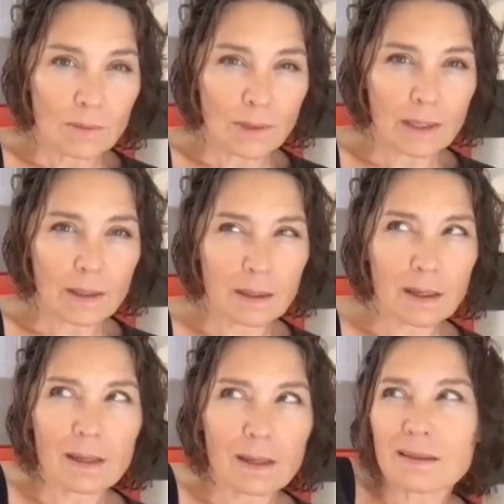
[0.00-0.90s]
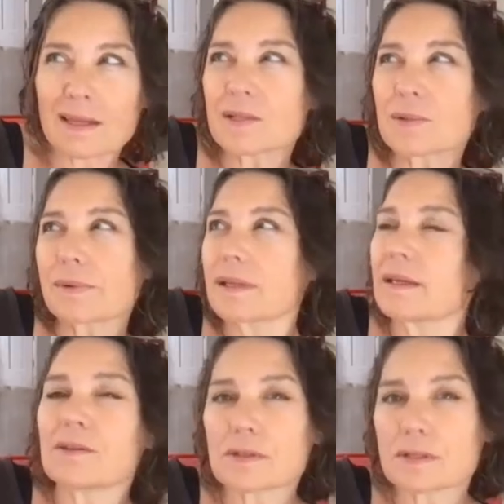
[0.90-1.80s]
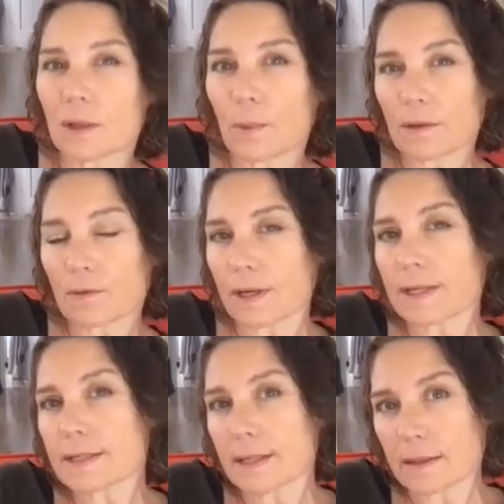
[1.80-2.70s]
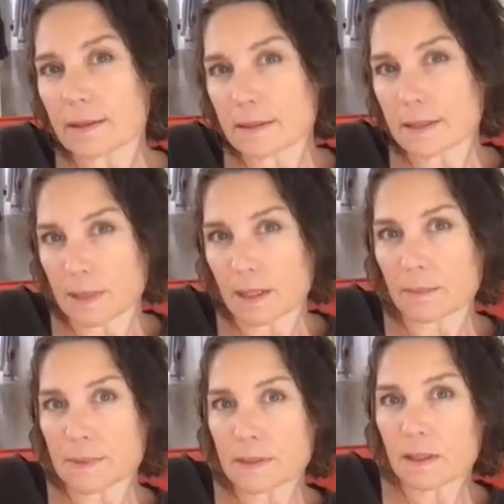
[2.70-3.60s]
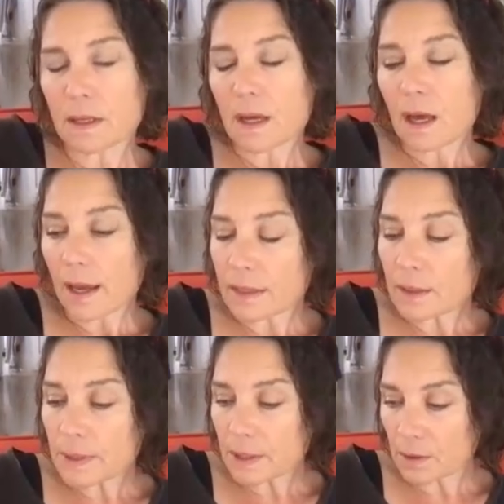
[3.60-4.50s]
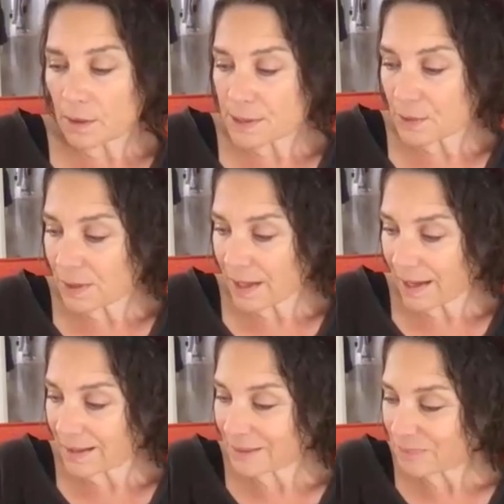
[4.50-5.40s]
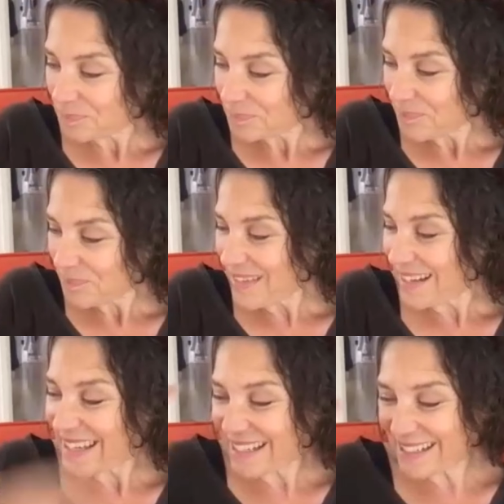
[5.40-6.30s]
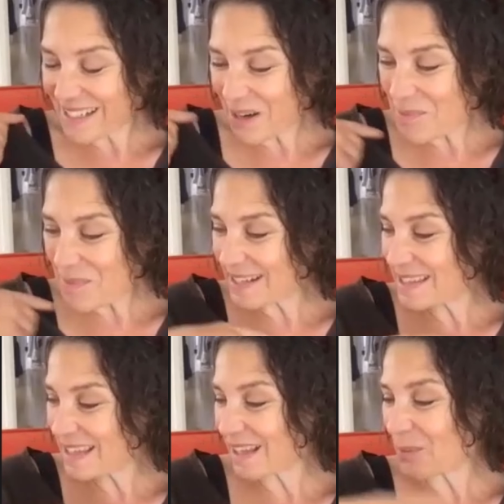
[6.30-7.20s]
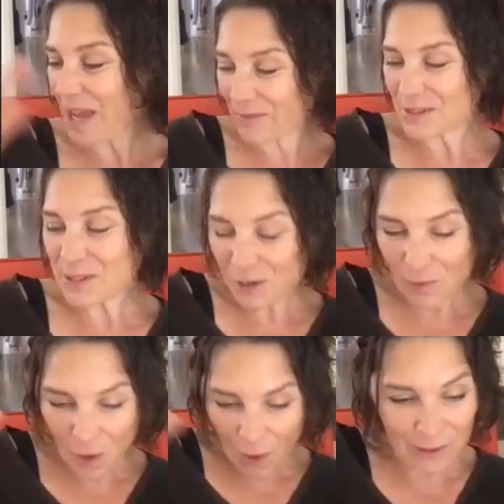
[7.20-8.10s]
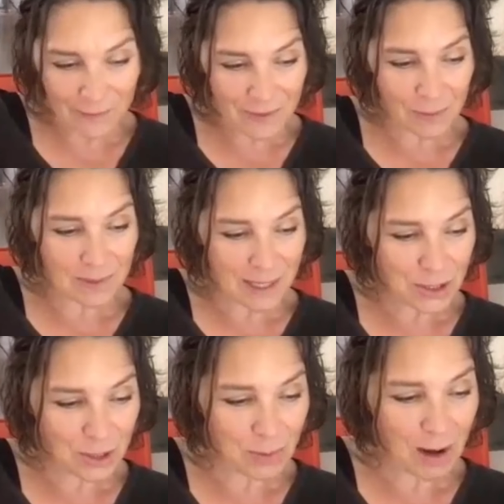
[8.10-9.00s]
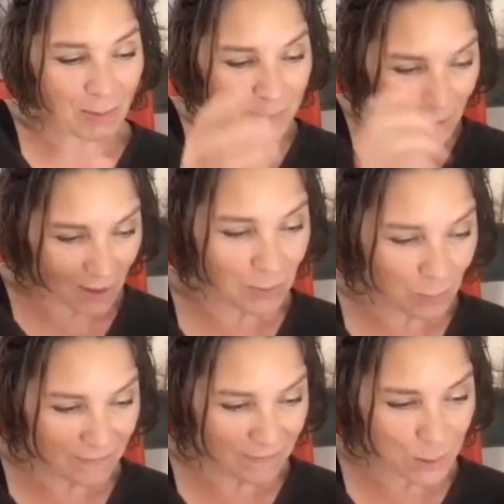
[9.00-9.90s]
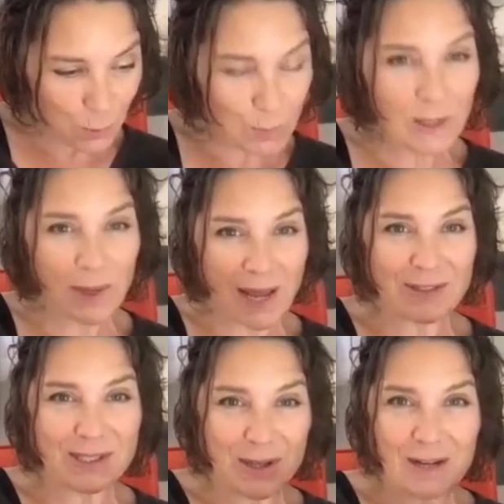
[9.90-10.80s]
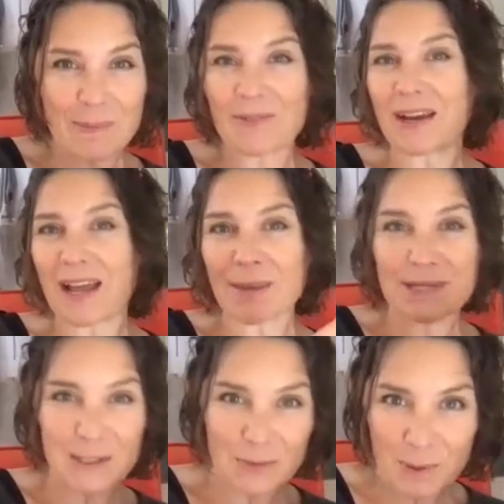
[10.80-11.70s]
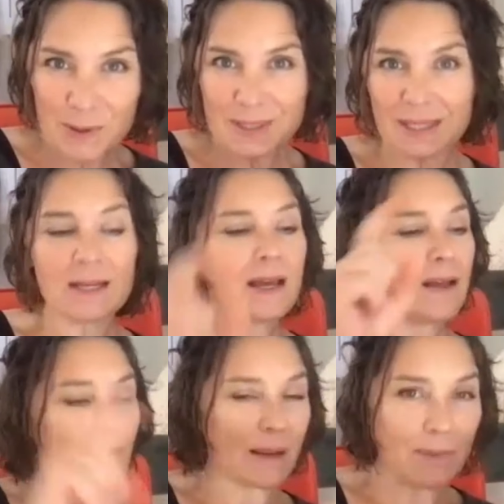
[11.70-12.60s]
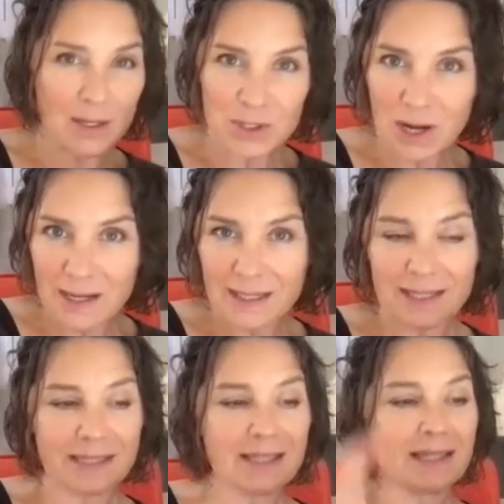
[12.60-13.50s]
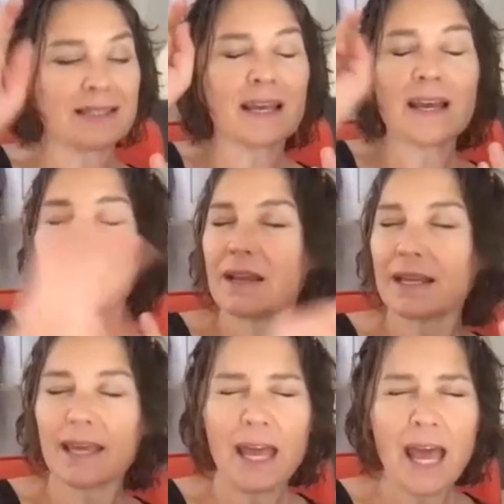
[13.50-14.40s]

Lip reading: Right? I think that's a really interesting way to phrase that sometimes. I think we can also get it in our minds that, like, we have to solve all of the relational problems all in one fell swoop. Like, we have to talk about that I am a different person, that I'm not sure how to get into this, that I